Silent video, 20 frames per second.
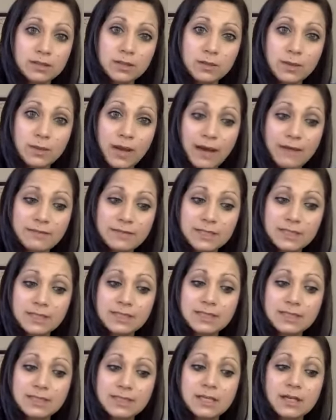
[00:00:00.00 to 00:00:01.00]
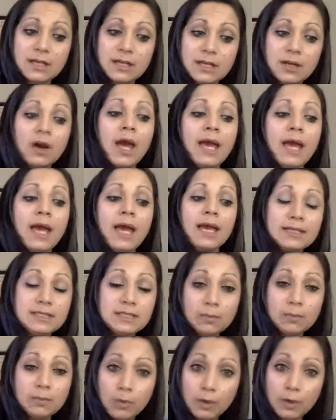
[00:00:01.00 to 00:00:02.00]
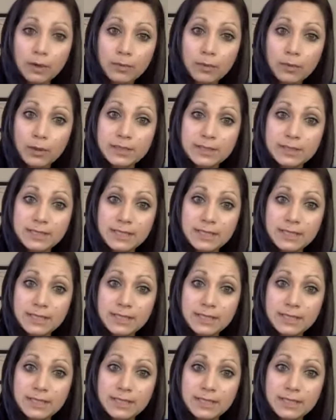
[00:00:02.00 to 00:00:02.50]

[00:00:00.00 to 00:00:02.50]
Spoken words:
You would have to consider, is it more important